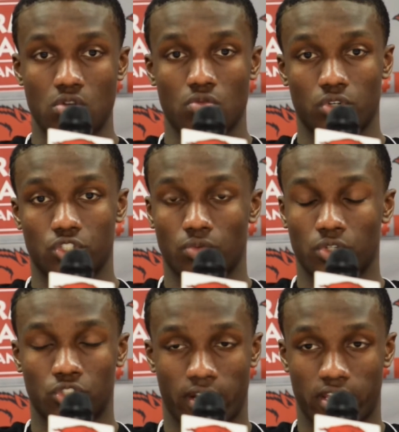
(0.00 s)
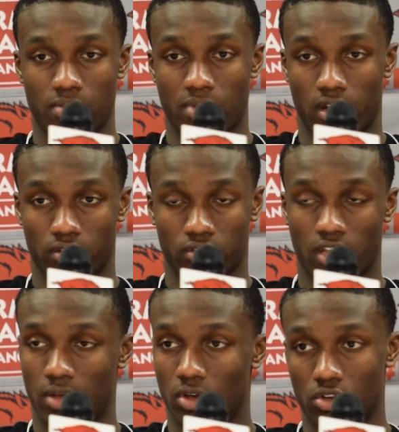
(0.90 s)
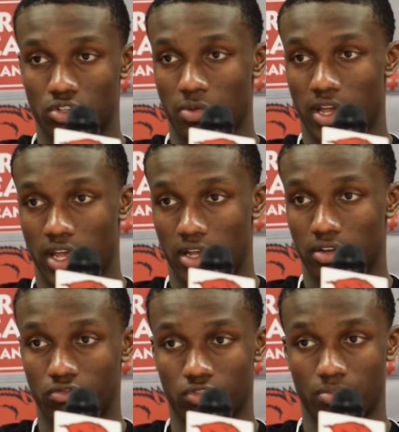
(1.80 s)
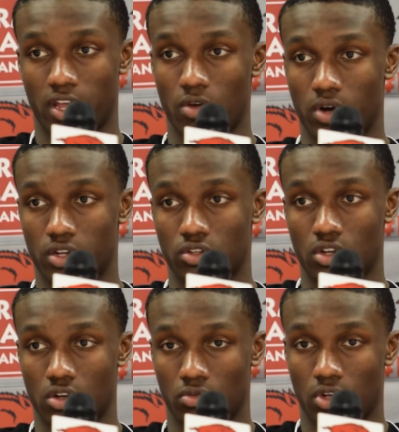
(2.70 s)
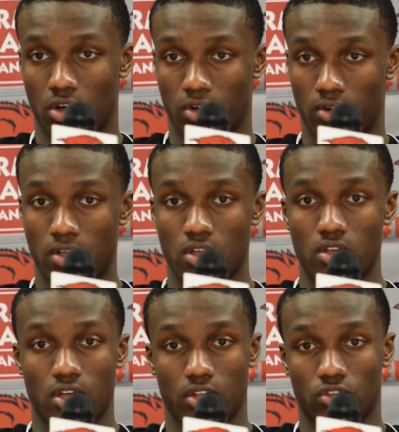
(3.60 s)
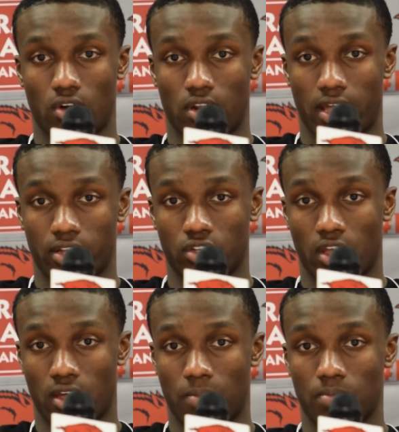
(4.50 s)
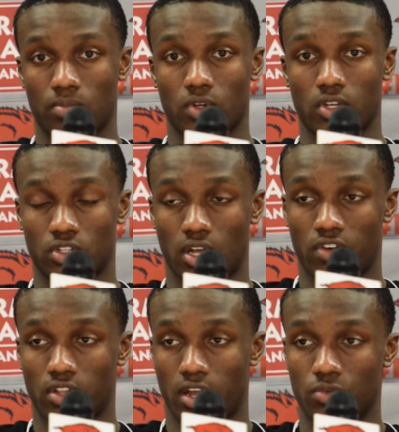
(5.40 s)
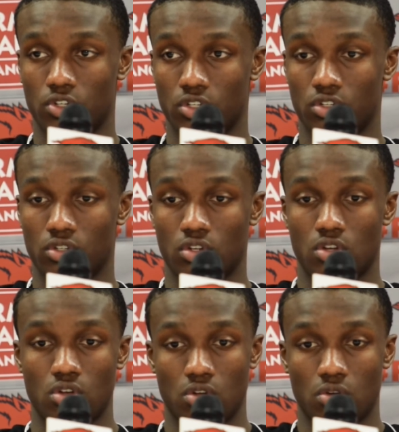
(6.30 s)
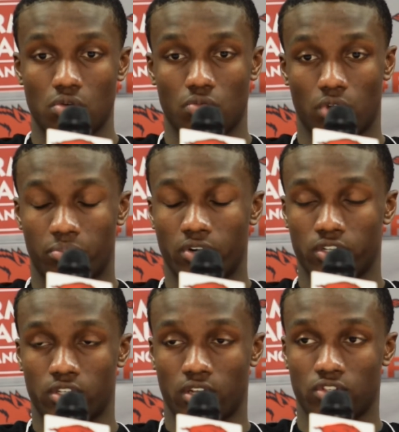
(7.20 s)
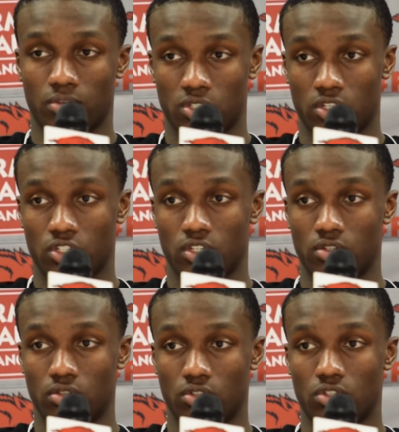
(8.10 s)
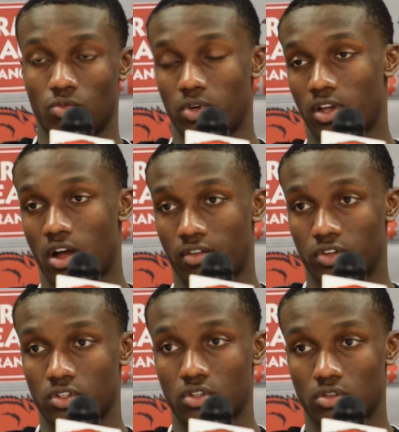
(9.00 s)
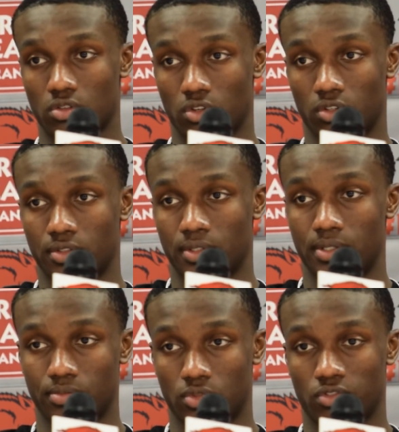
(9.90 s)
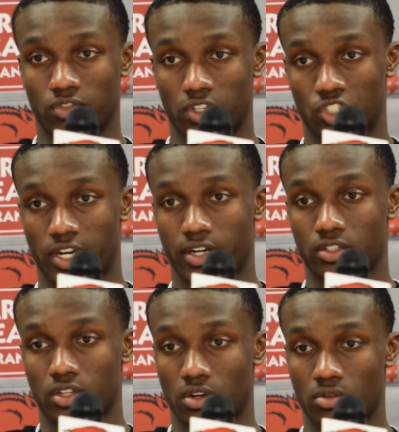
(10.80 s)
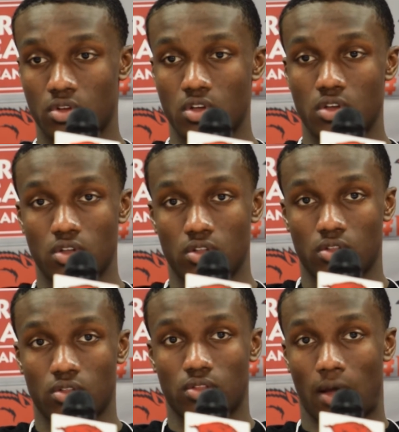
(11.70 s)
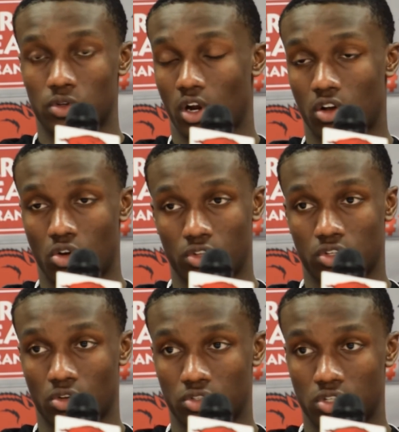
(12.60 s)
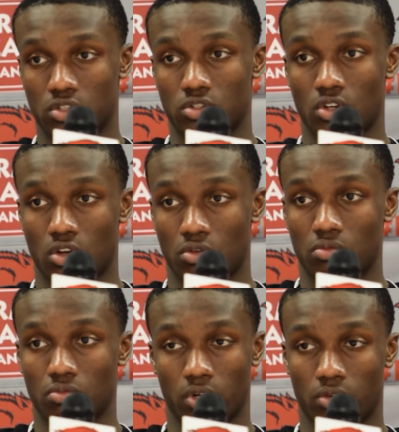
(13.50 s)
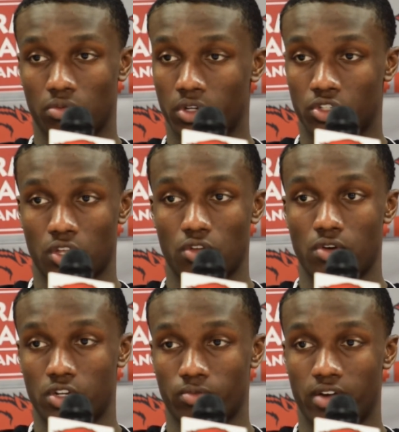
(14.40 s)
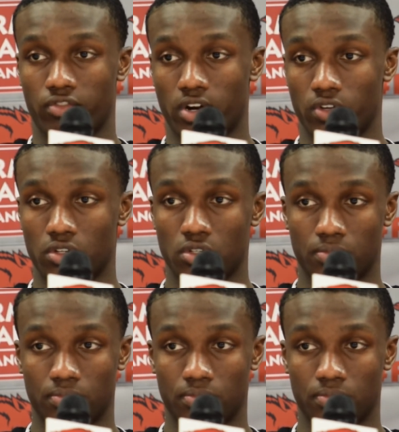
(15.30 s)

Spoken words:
we're trying to get better. The same goals that we had from day one. So going into our last game against South Carolina, we just want to put ourselves in a position to win the conference for the share. So that was our goal this whole season. So we're continuing. It's right in front of us.